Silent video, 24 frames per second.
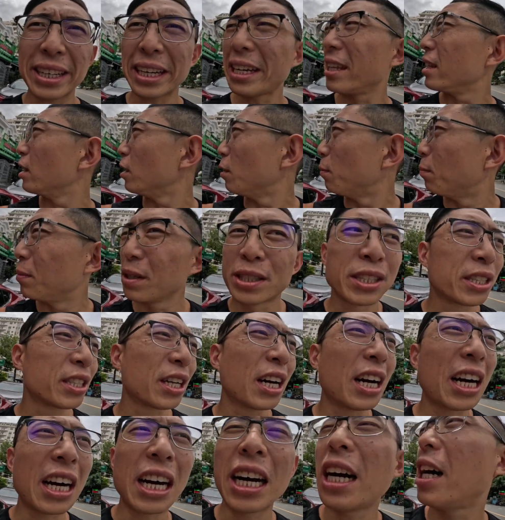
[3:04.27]
Get a little
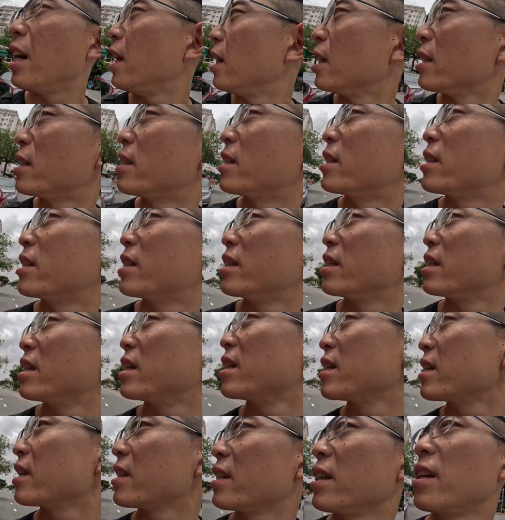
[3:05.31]
massage,
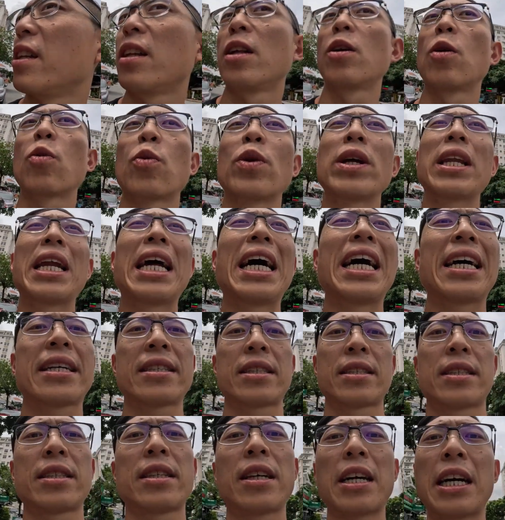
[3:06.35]
get a little
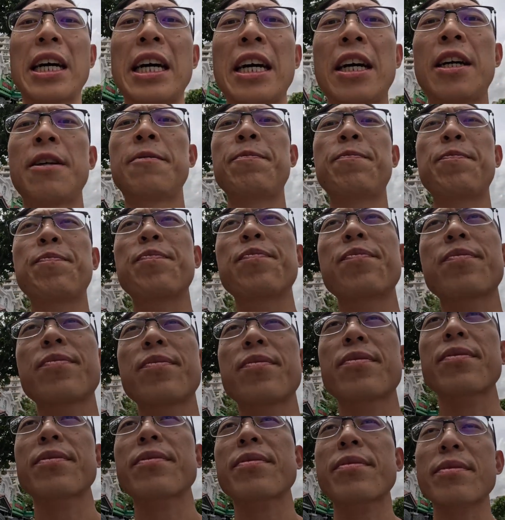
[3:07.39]
relax.
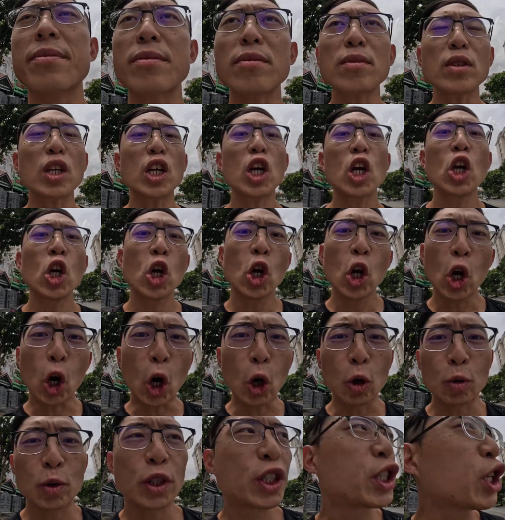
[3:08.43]

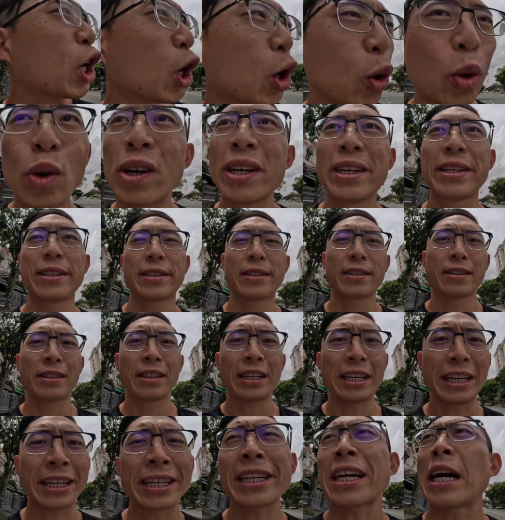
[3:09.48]
Oh, so,
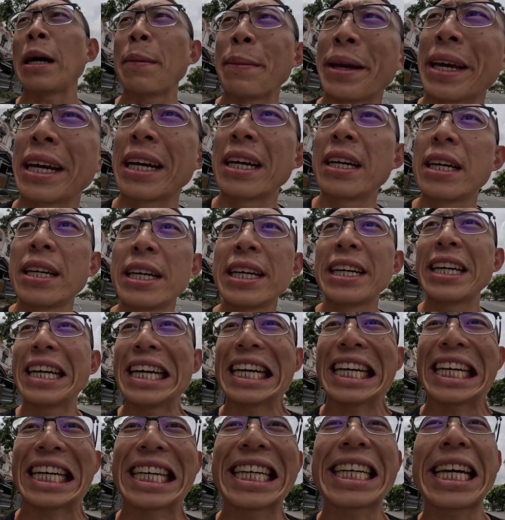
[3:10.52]
incoming.
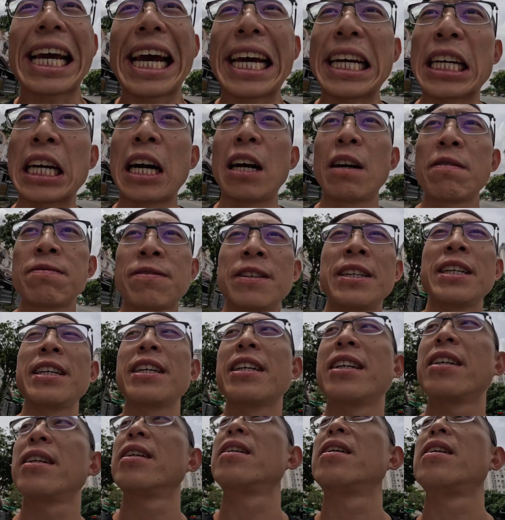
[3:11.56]
EK Coffee,
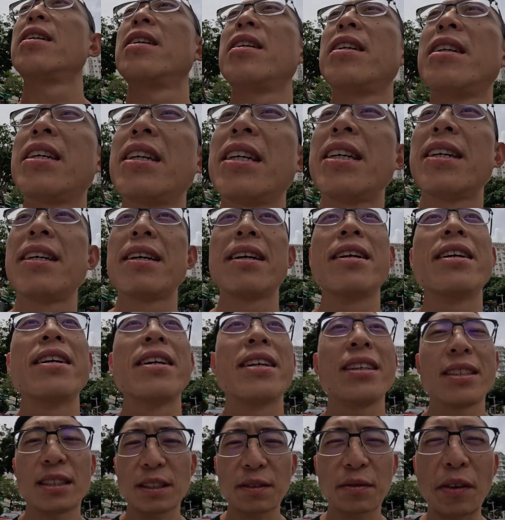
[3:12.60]

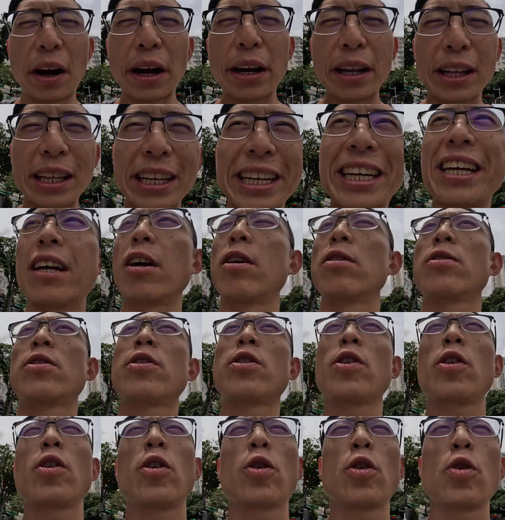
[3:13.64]
it's finally here.
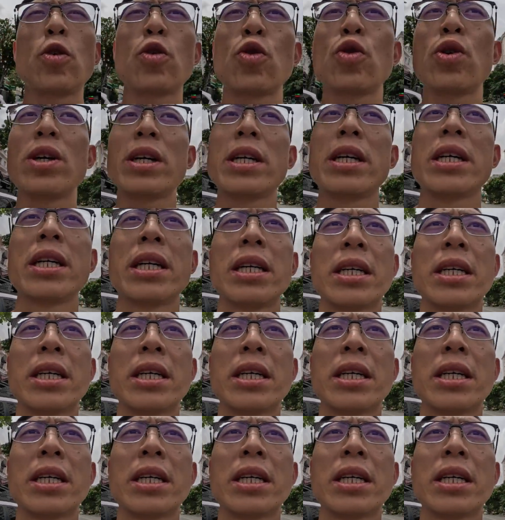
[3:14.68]
So,